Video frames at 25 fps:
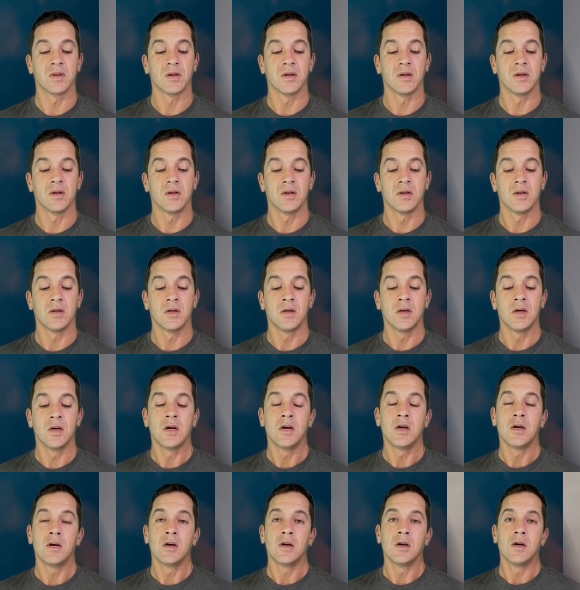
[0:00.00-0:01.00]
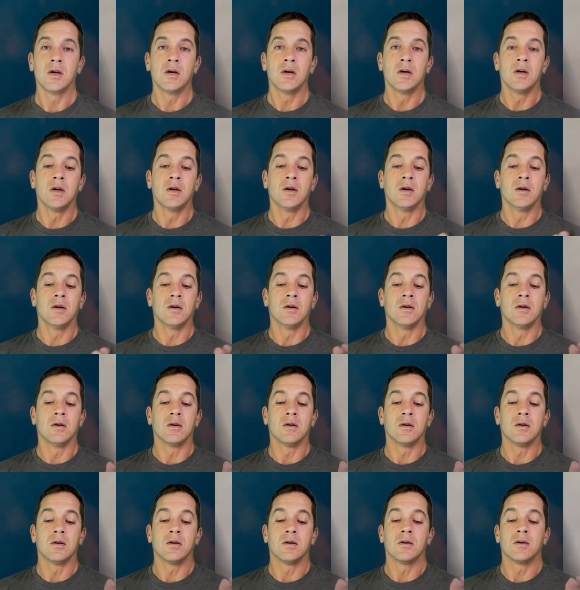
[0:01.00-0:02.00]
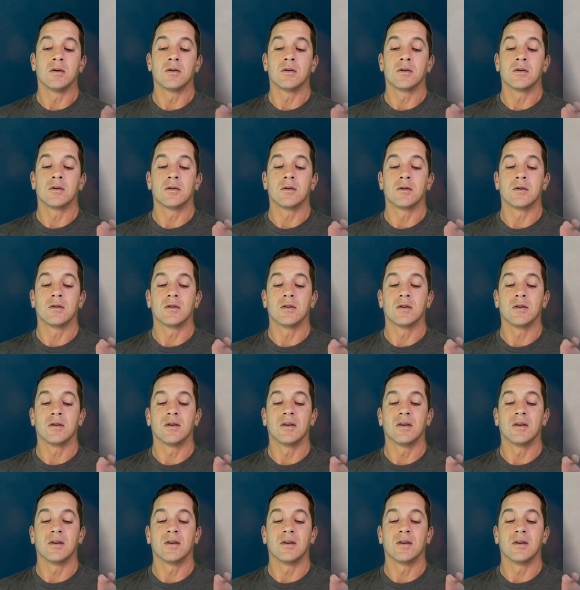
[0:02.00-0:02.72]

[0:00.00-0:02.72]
(no one is talking)